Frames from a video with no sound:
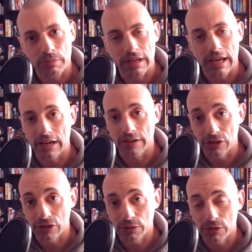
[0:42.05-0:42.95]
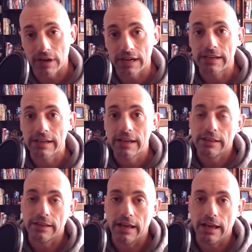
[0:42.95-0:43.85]
And if you do it right,
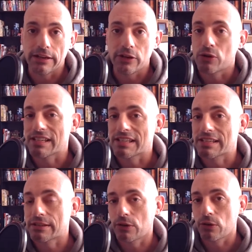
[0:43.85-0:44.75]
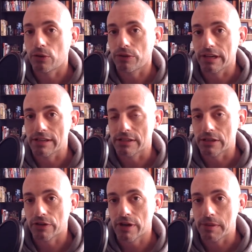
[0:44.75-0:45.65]
the egg yolk is still nice and
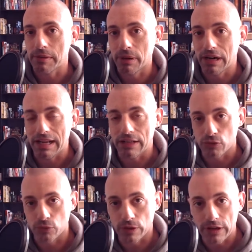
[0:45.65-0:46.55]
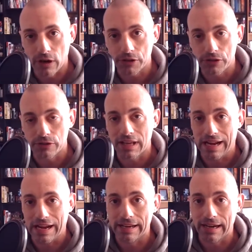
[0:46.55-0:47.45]
creamy, but it's really hard to do that
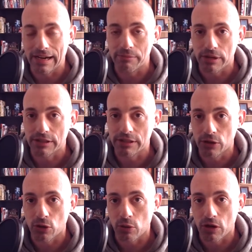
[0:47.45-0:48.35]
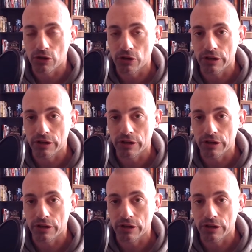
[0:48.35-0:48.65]
and not break the yolk while cooking.